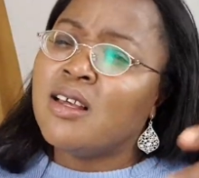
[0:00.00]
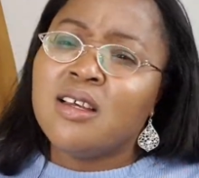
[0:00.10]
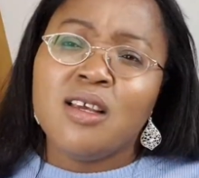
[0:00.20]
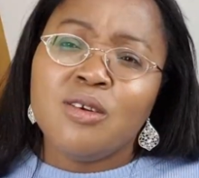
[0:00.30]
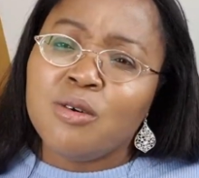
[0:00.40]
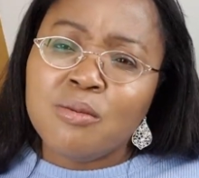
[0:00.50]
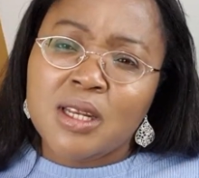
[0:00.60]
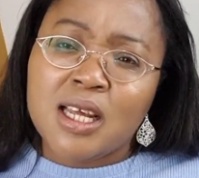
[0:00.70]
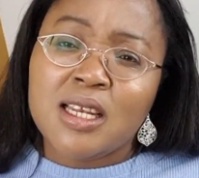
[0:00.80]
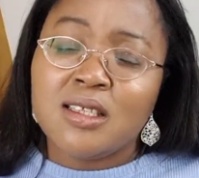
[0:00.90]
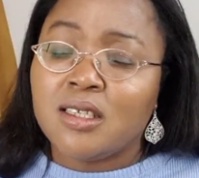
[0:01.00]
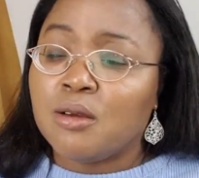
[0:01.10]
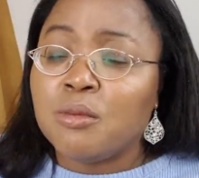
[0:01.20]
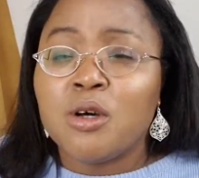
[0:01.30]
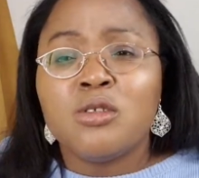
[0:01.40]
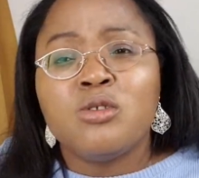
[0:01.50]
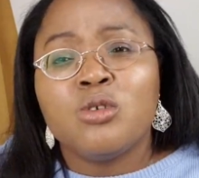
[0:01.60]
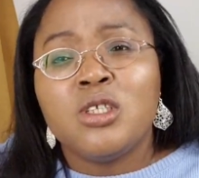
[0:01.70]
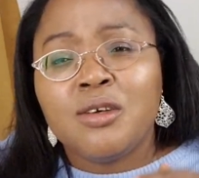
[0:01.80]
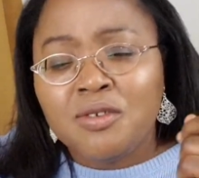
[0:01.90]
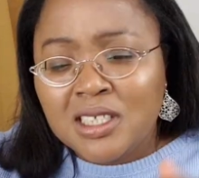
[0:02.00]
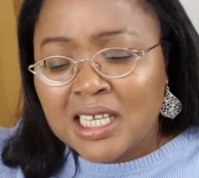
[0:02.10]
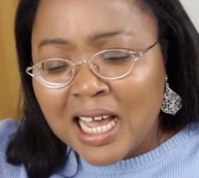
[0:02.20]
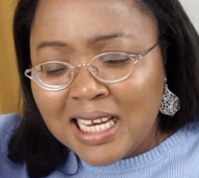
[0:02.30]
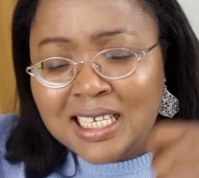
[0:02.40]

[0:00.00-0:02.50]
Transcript: It don't mean anything, but to the physically,